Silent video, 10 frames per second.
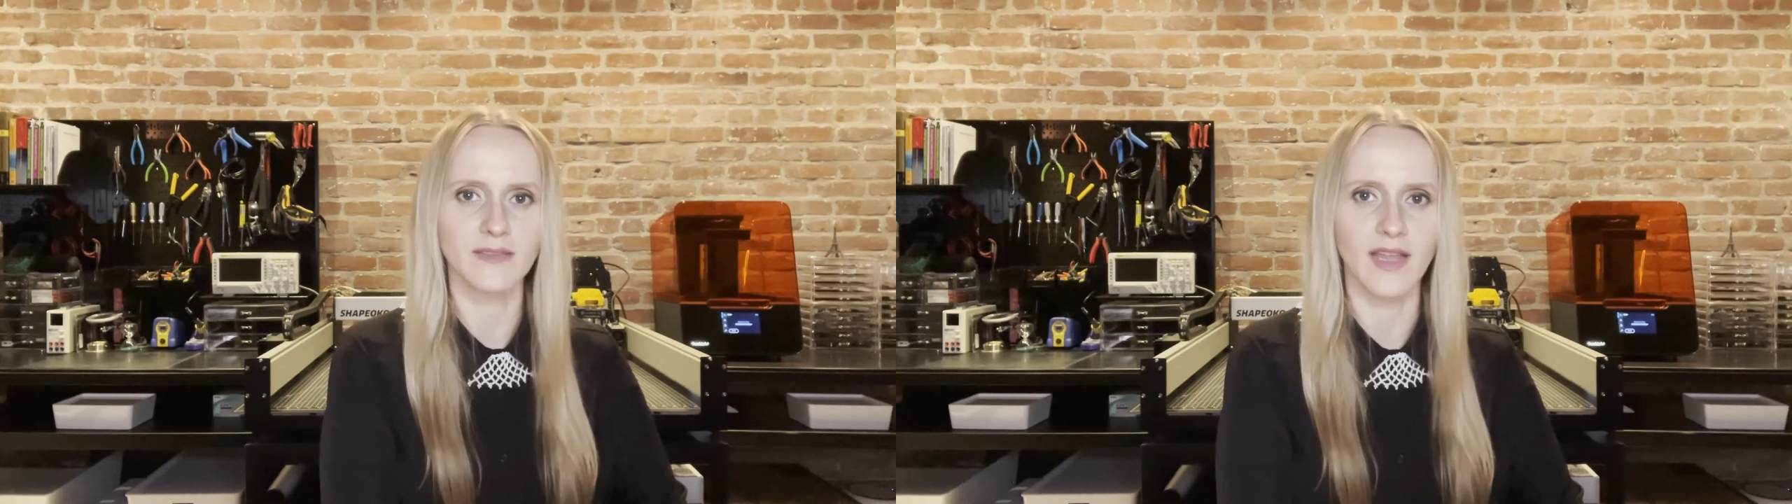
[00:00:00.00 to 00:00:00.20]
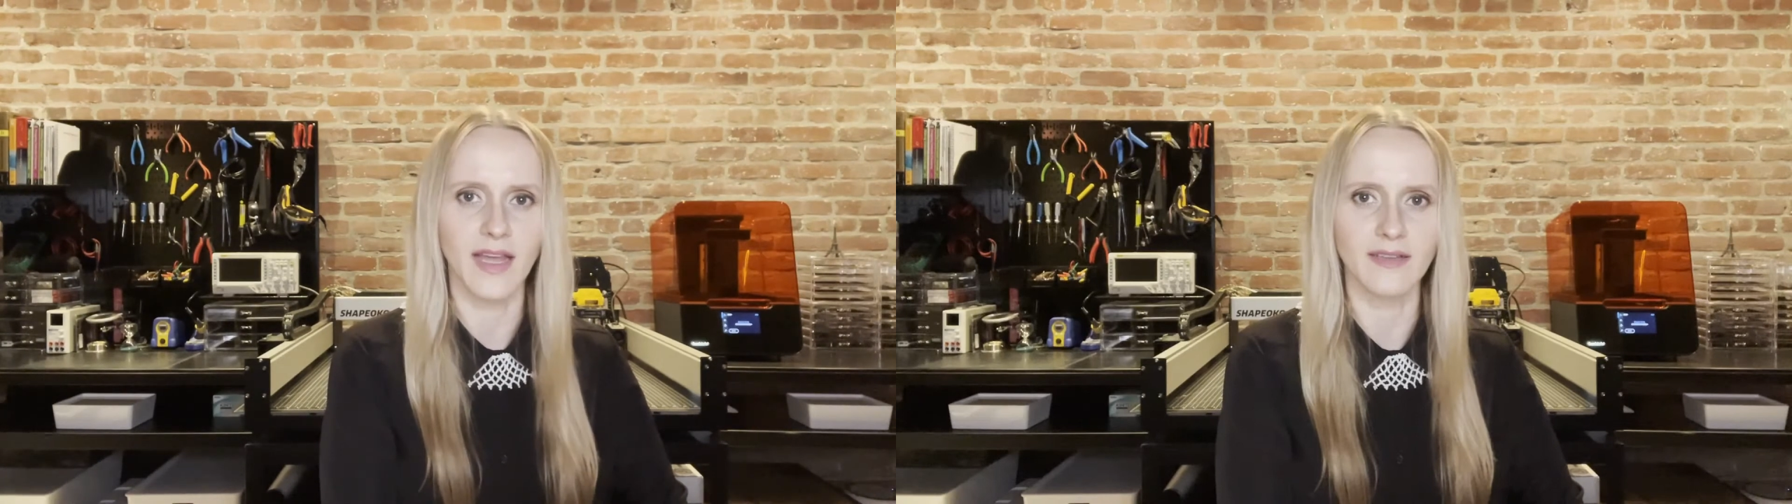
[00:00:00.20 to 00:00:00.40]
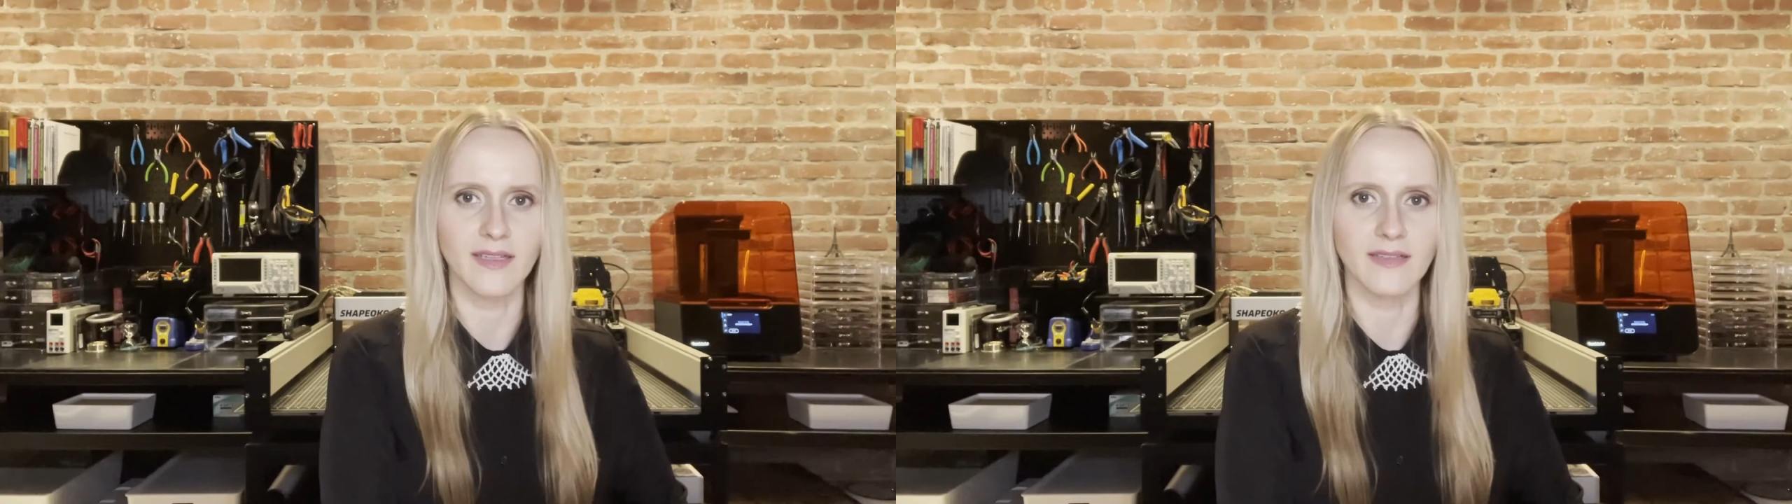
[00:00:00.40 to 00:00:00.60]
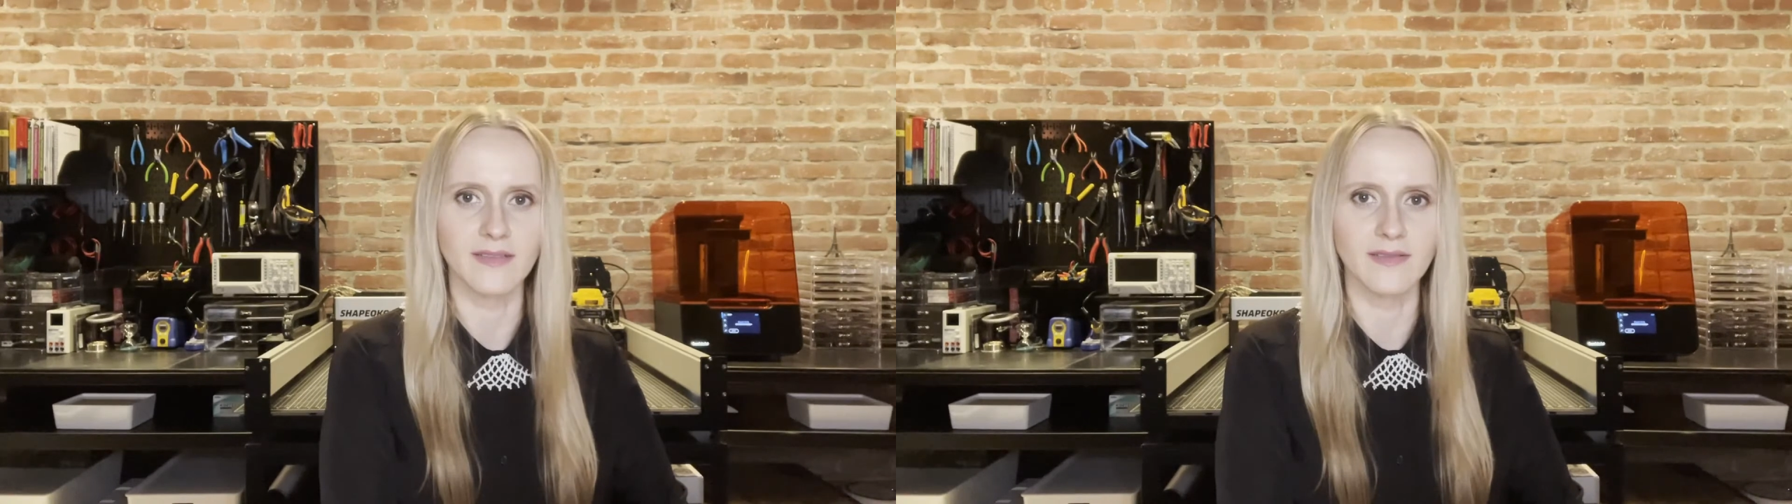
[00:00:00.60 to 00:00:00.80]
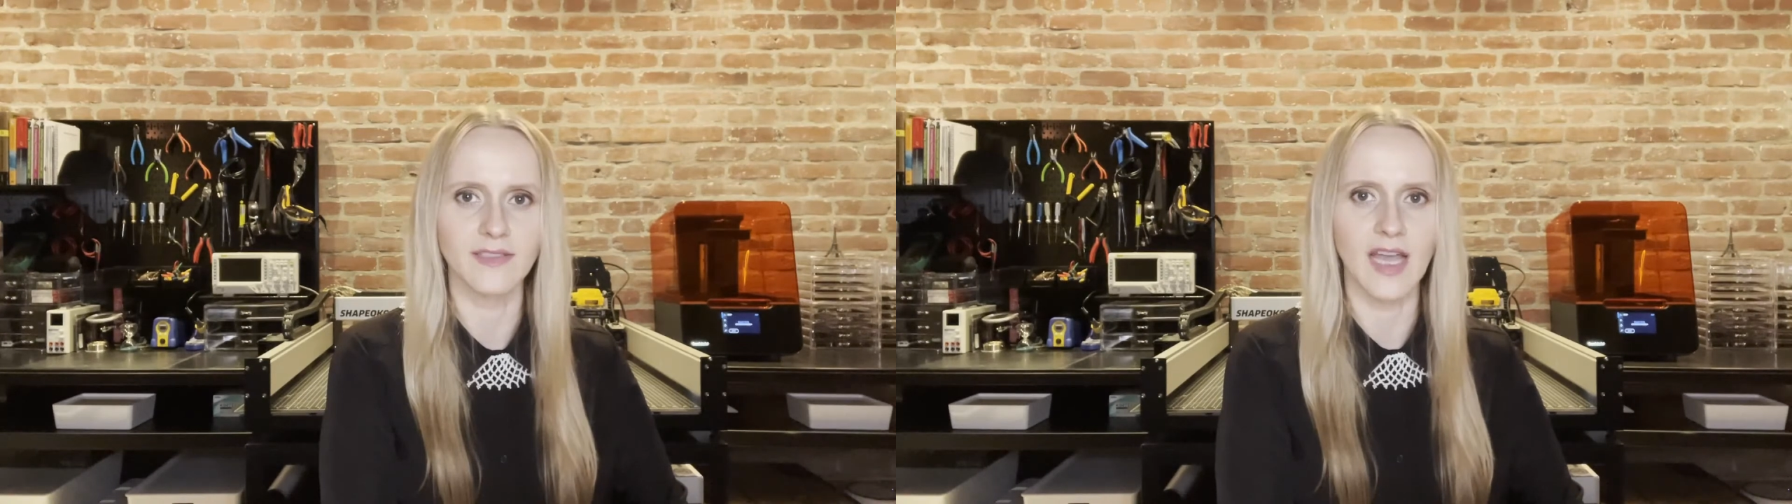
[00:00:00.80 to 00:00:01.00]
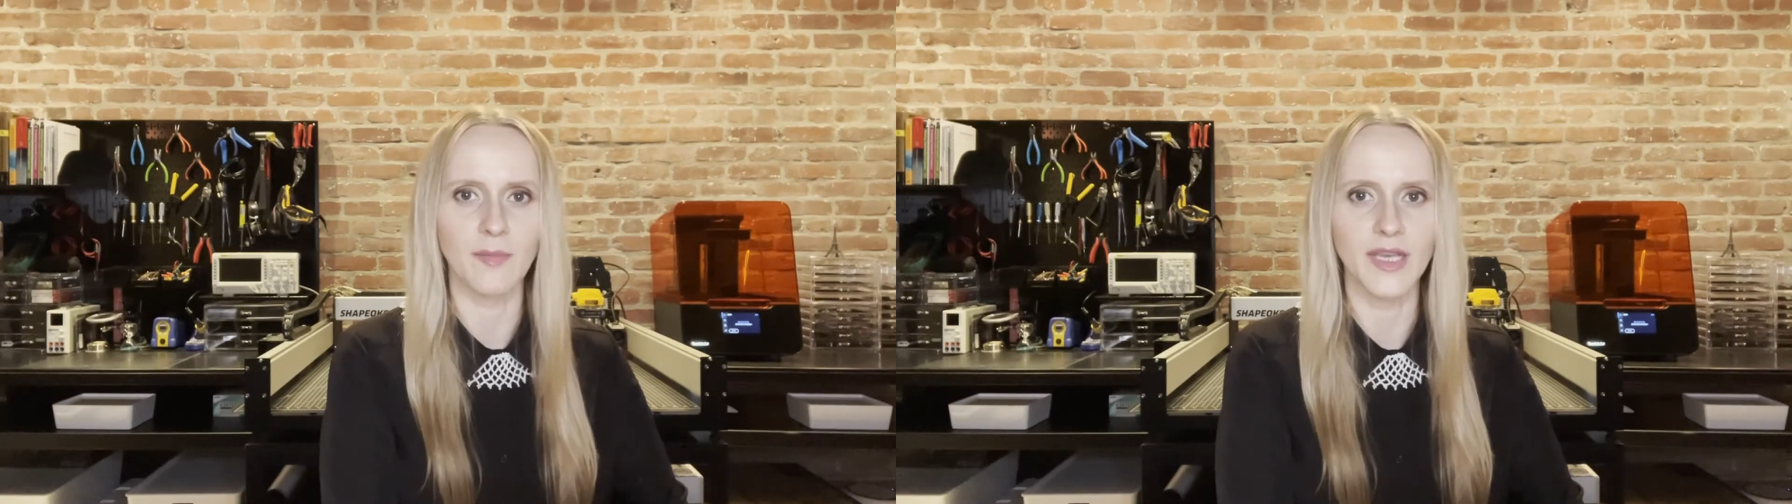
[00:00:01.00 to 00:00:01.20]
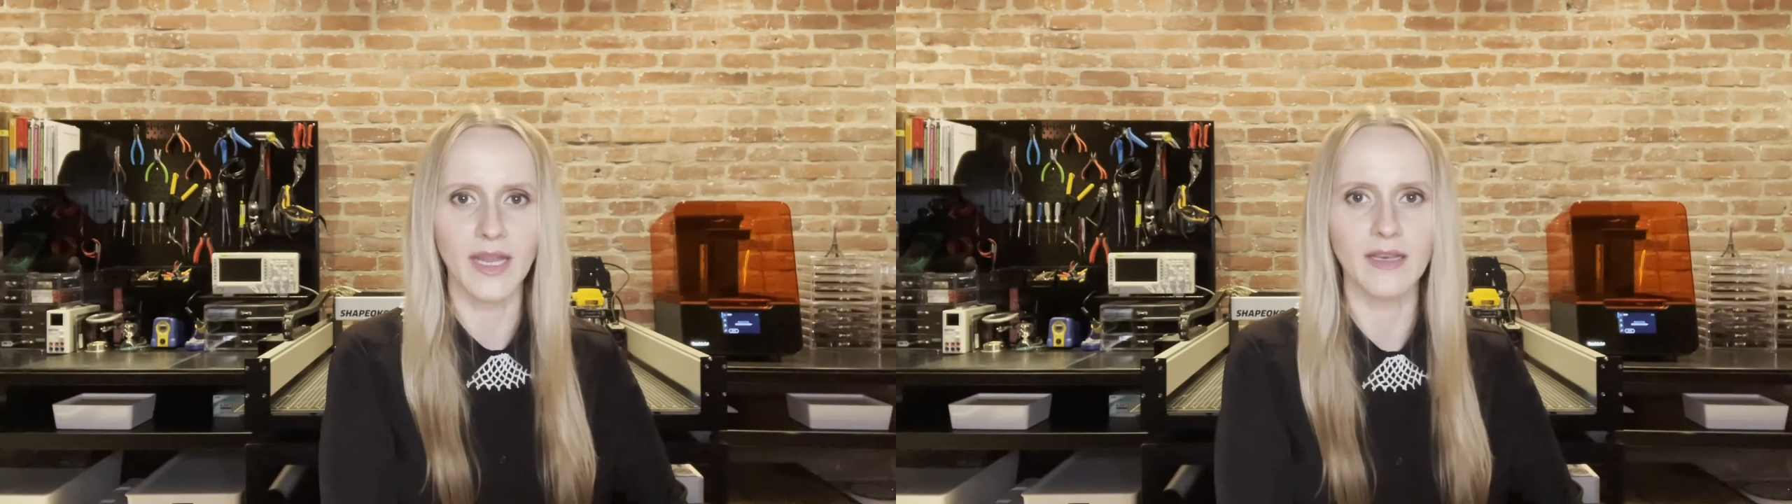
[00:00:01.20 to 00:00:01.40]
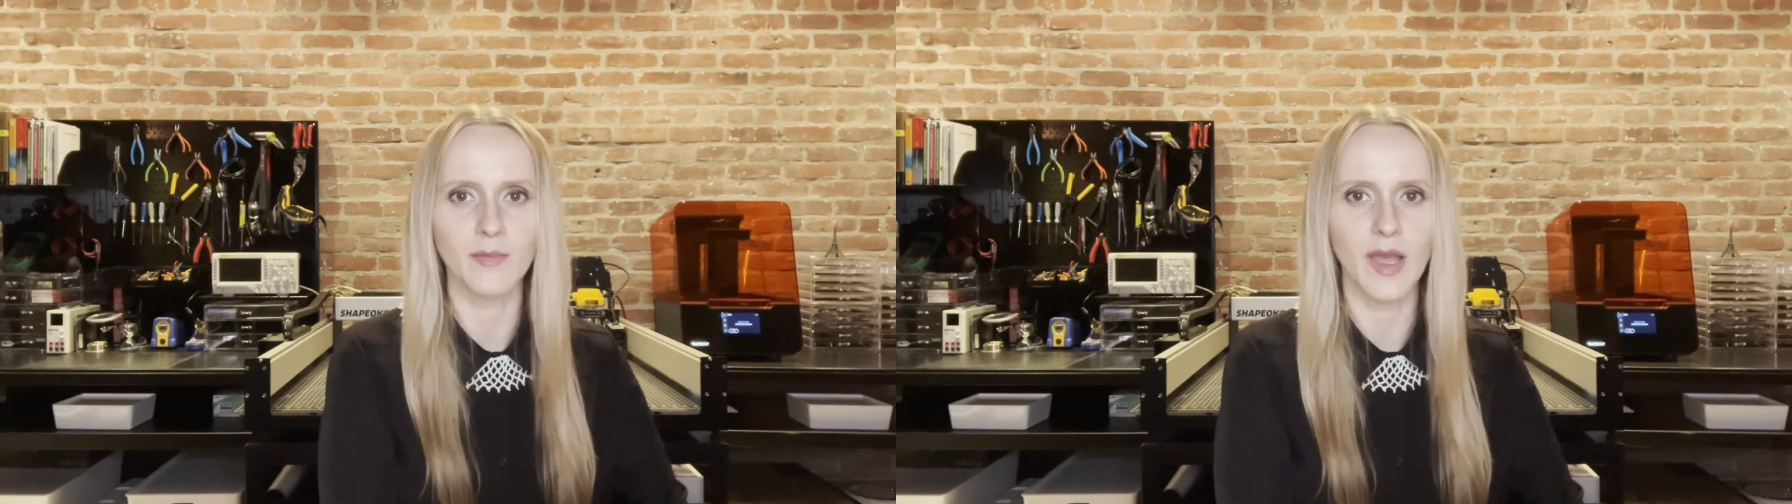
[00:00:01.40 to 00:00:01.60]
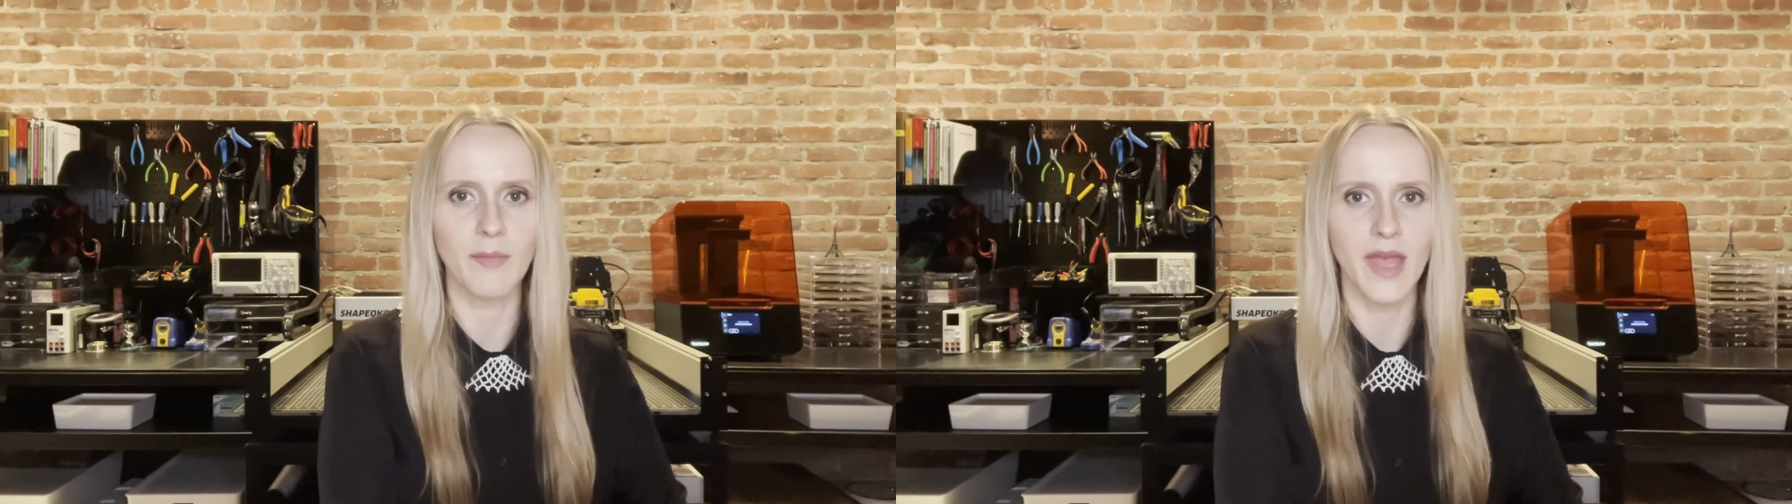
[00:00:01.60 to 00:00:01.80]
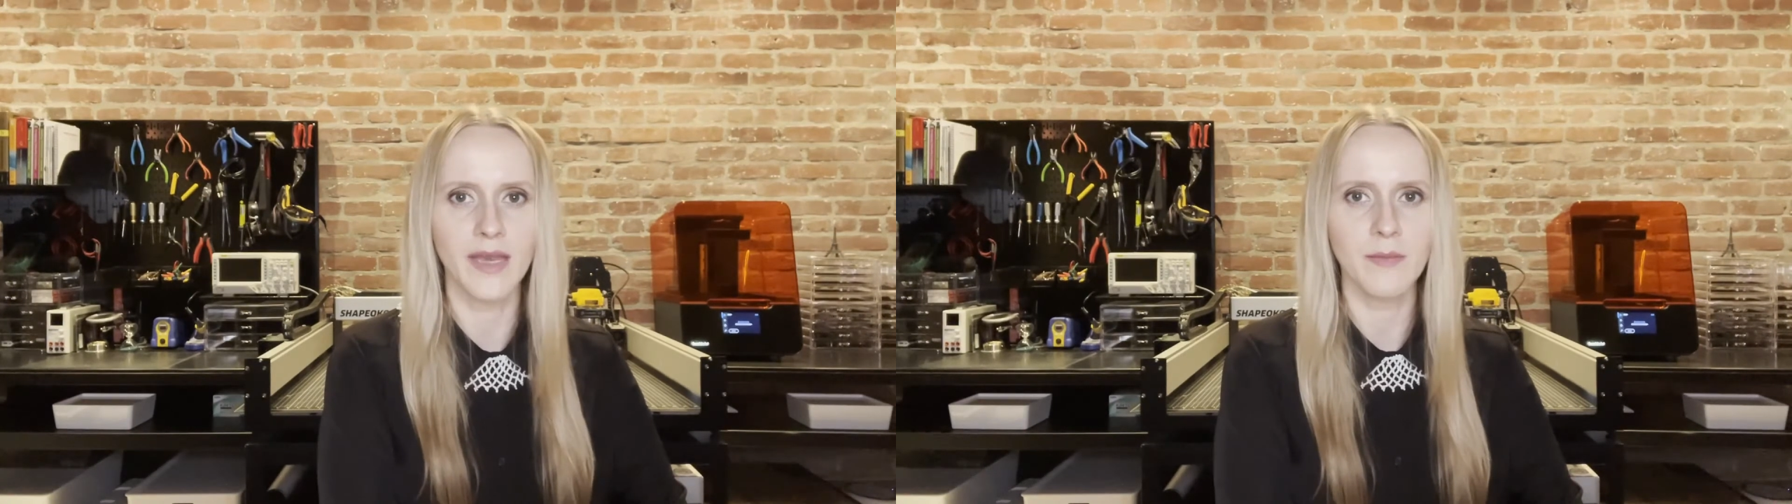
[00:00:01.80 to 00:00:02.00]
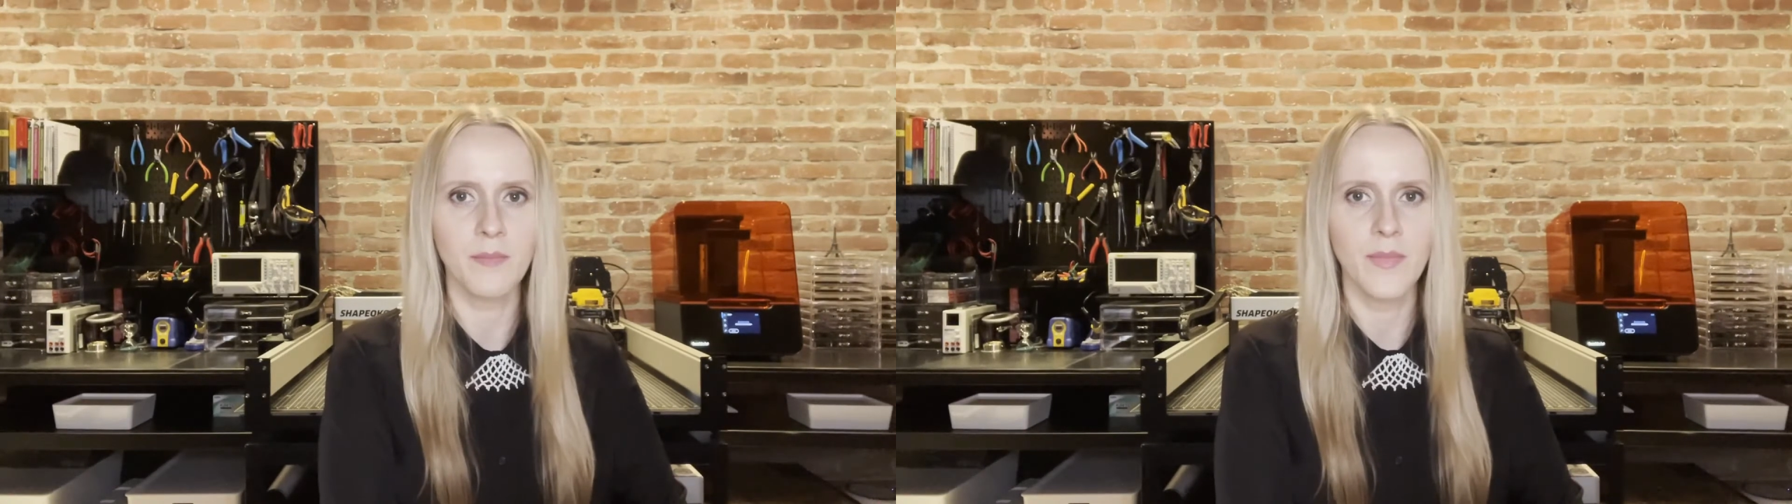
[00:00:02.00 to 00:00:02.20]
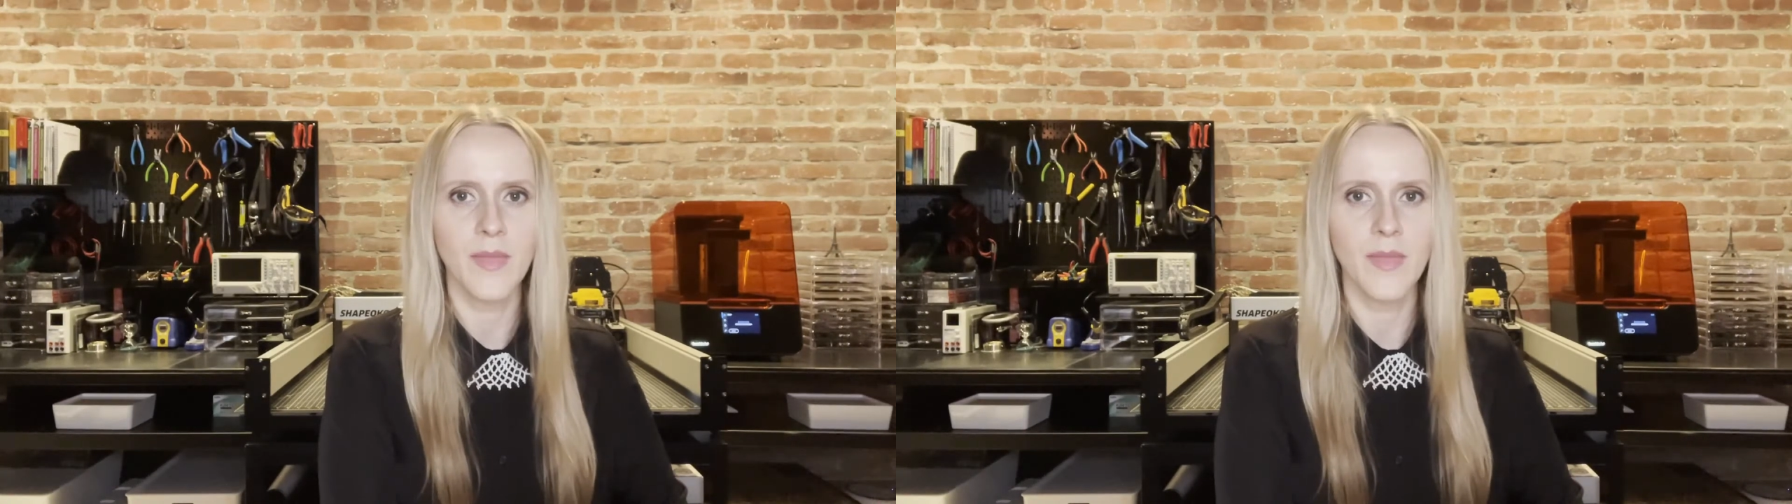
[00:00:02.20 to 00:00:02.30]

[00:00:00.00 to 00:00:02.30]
that is dominated by men.